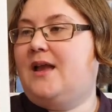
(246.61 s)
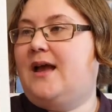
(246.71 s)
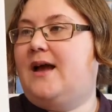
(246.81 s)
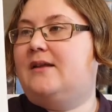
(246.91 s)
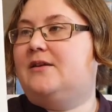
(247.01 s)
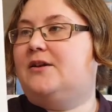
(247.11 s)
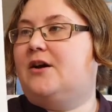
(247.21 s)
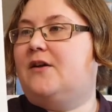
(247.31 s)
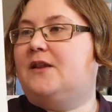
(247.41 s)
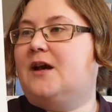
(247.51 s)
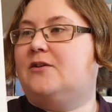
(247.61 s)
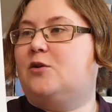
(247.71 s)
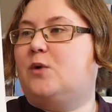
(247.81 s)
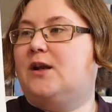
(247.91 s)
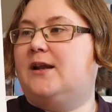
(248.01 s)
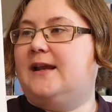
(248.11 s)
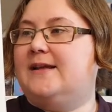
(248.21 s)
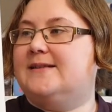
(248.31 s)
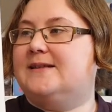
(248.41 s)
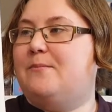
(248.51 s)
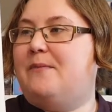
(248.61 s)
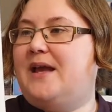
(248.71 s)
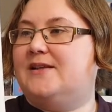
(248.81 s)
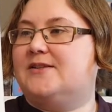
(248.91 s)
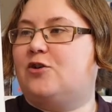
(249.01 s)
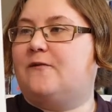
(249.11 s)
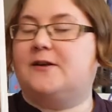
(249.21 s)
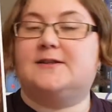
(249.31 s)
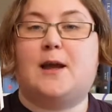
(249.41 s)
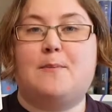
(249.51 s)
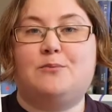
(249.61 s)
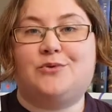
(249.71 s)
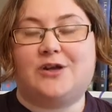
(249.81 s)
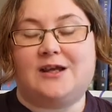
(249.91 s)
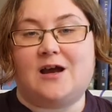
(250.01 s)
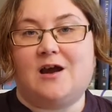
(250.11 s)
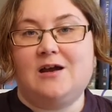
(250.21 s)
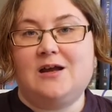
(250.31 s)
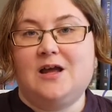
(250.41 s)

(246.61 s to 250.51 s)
And the other one is maidservant Priya,